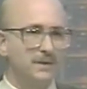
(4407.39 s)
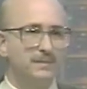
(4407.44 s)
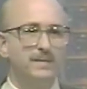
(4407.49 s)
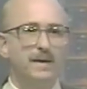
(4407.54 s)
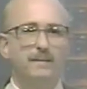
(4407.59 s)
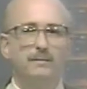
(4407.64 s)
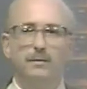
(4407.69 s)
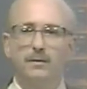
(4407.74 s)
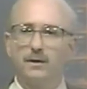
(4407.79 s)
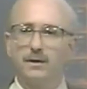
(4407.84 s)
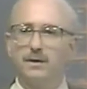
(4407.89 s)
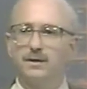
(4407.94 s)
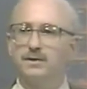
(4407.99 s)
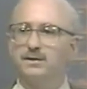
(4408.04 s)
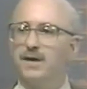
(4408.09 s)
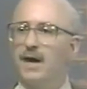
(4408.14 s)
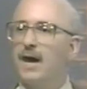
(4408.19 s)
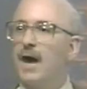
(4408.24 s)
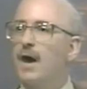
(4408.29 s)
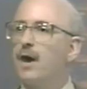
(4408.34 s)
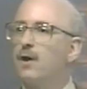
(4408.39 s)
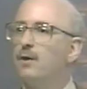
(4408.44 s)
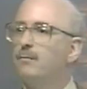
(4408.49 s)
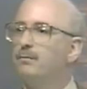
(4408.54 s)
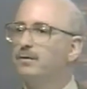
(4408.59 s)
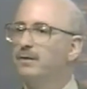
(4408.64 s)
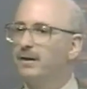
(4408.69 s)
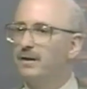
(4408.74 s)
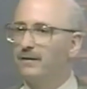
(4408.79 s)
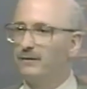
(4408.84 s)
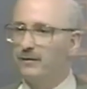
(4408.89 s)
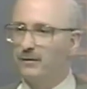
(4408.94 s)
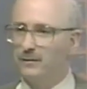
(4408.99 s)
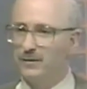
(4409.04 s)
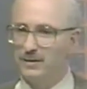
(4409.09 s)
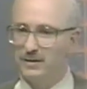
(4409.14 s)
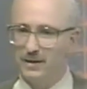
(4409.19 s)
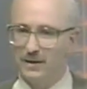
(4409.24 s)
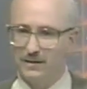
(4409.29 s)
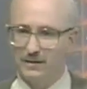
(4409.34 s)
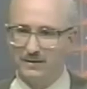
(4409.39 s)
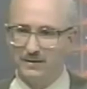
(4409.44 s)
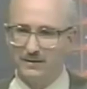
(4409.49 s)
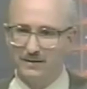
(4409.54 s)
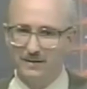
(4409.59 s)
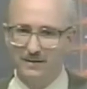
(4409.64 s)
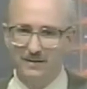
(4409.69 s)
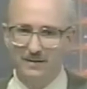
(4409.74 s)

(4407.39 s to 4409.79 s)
people are going to say, I don't believe your results.